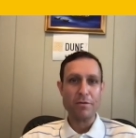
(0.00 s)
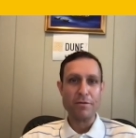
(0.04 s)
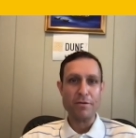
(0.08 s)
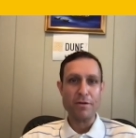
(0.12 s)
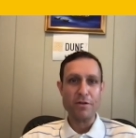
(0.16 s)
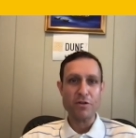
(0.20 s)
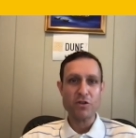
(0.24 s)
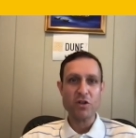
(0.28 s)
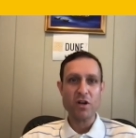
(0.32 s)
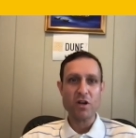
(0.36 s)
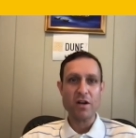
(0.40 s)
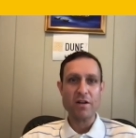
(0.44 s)

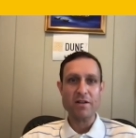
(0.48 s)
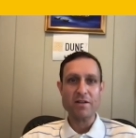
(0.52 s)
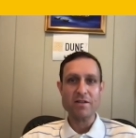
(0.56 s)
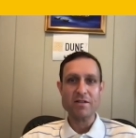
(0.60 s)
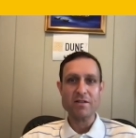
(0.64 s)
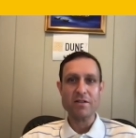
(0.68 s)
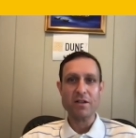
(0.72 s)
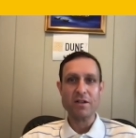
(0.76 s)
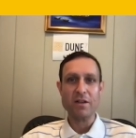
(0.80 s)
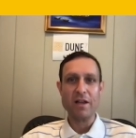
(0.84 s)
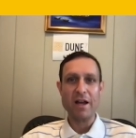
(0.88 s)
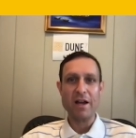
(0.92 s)
the Chinese
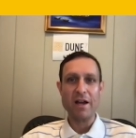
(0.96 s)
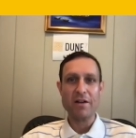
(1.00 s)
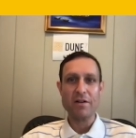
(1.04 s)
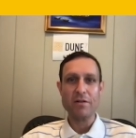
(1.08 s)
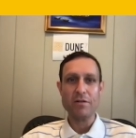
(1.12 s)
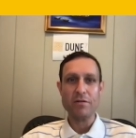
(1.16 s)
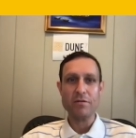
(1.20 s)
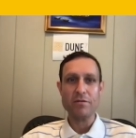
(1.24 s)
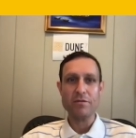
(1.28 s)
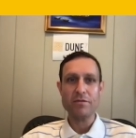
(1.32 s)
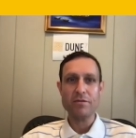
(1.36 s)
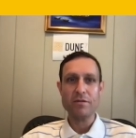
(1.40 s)
and the lack
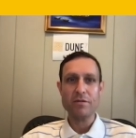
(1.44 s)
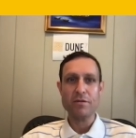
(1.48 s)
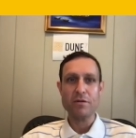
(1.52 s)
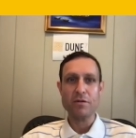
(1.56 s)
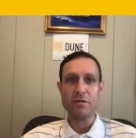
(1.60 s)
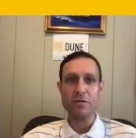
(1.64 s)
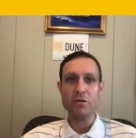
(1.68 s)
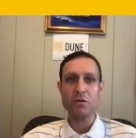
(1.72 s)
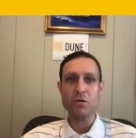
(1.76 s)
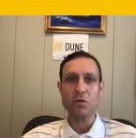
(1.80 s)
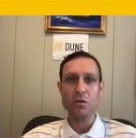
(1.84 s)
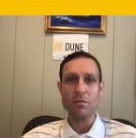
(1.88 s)
of the
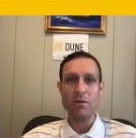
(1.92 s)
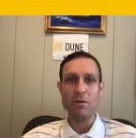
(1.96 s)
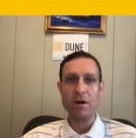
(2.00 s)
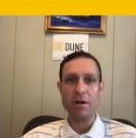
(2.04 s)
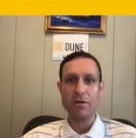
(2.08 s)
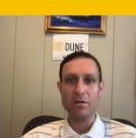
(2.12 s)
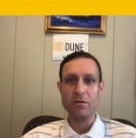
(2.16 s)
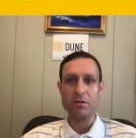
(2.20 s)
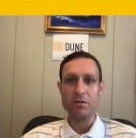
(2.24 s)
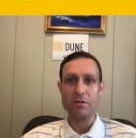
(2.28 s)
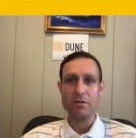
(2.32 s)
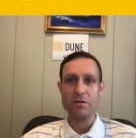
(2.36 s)
tour
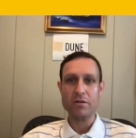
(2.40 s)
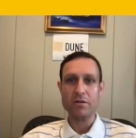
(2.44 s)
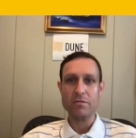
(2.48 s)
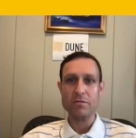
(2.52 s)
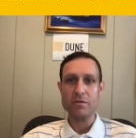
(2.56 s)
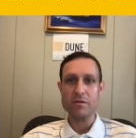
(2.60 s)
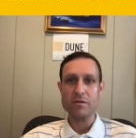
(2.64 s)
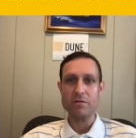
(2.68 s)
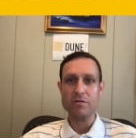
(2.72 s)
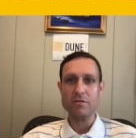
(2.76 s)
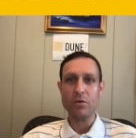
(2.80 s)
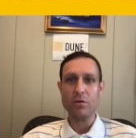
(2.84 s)
model in
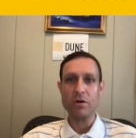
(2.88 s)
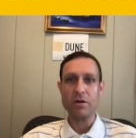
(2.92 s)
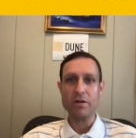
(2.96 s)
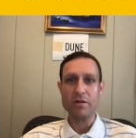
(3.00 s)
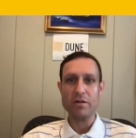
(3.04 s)
terms of what